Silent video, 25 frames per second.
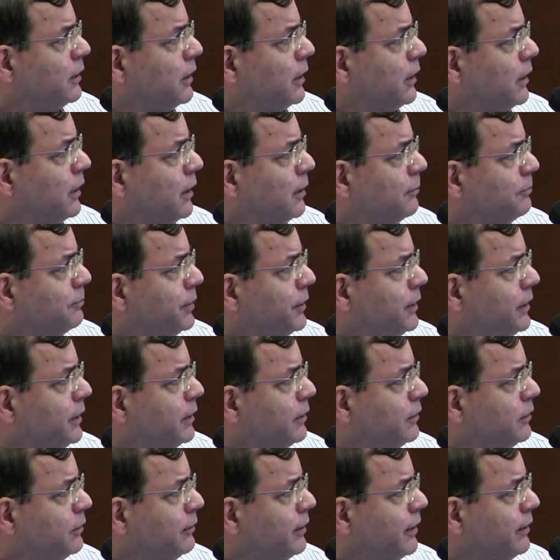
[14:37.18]
Up here
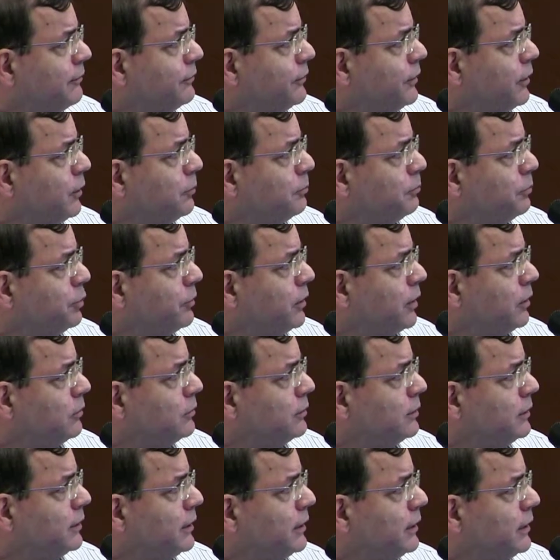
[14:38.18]
you have no
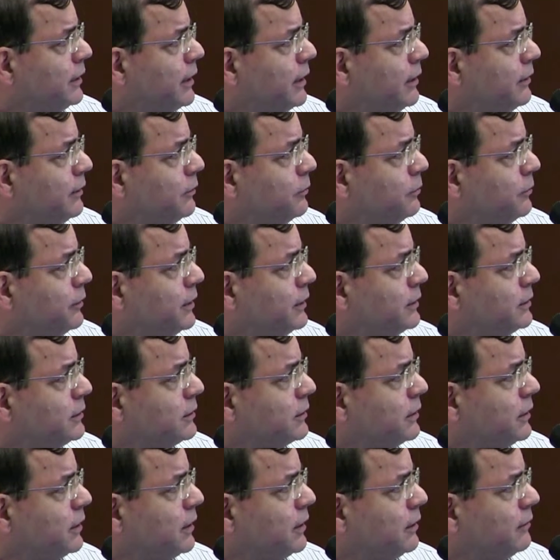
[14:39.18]
protein and the
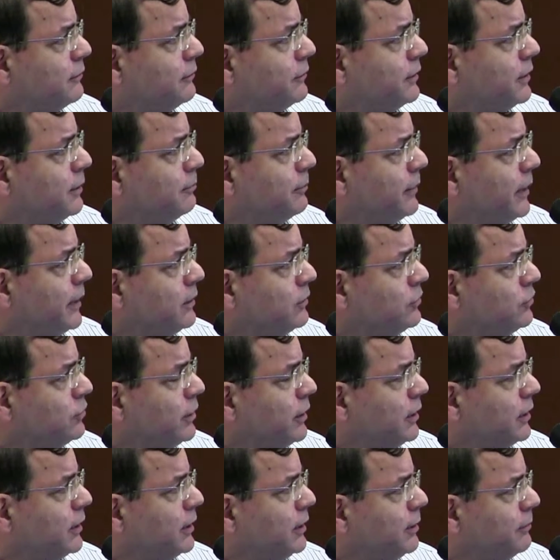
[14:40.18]
risk of
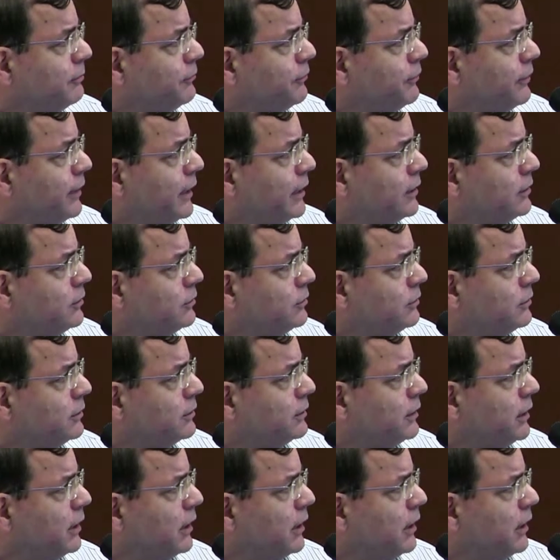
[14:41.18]
dementia and hip fracture
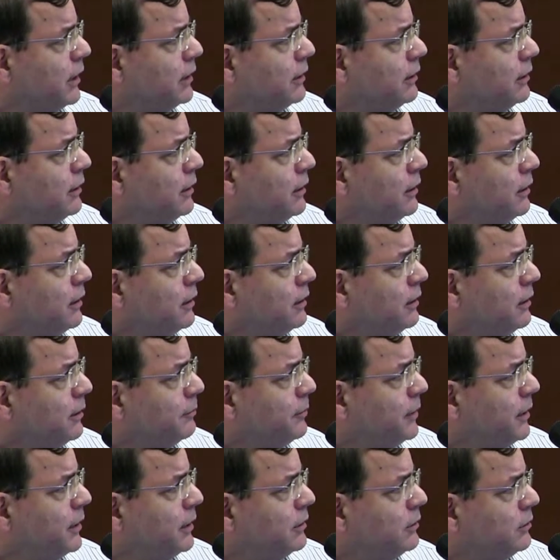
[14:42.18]
is high. The
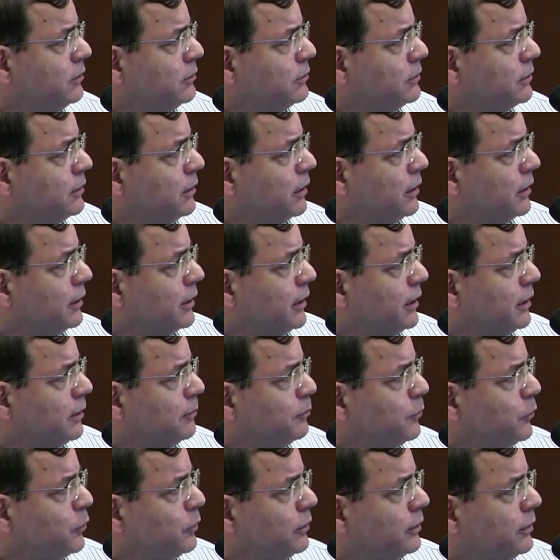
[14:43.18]
minute you start getting
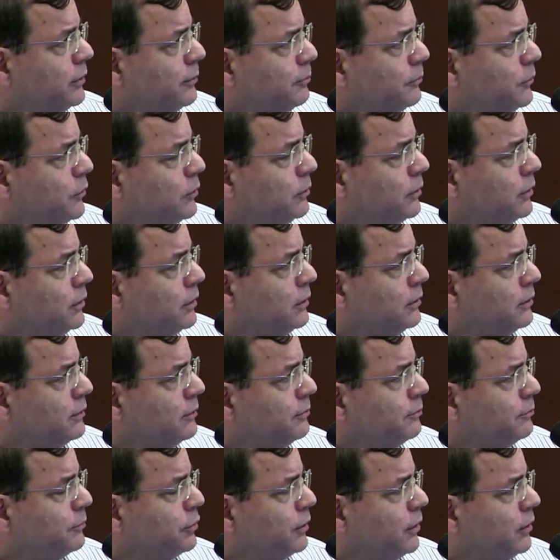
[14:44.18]
more and more
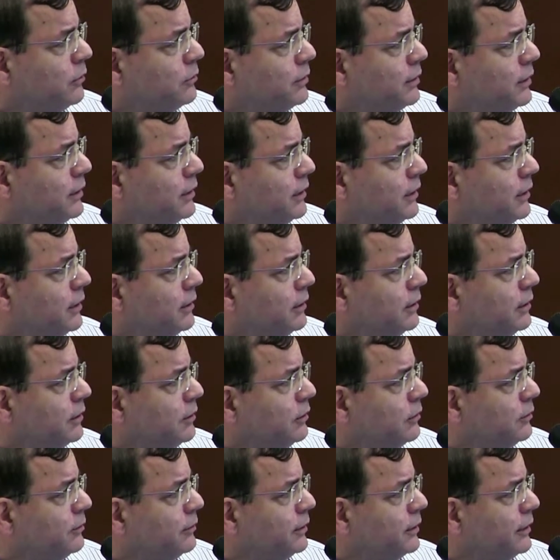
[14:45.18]
protein in the
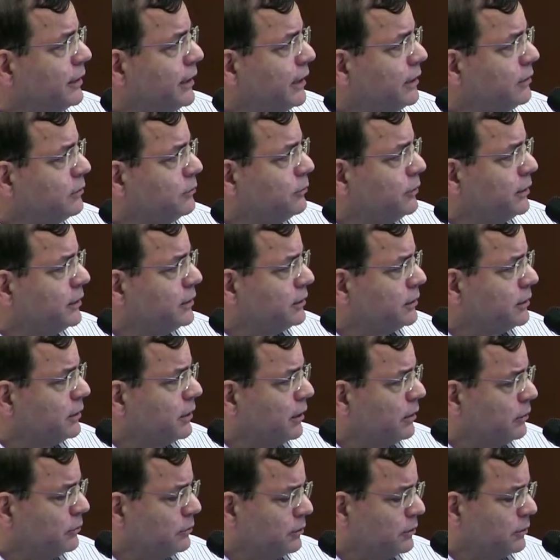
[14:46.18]
urine, that risk
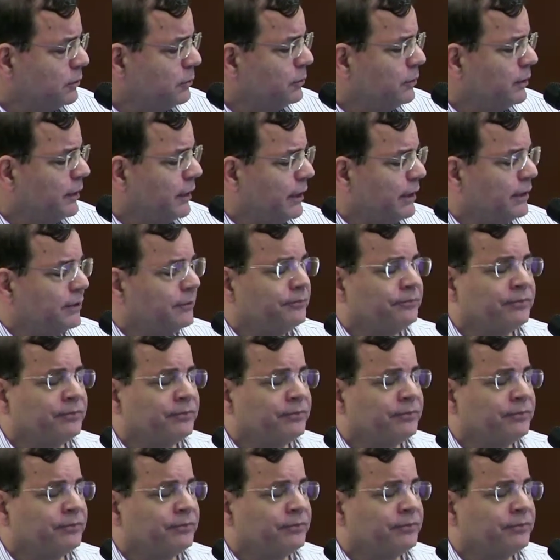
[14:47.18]
goes away.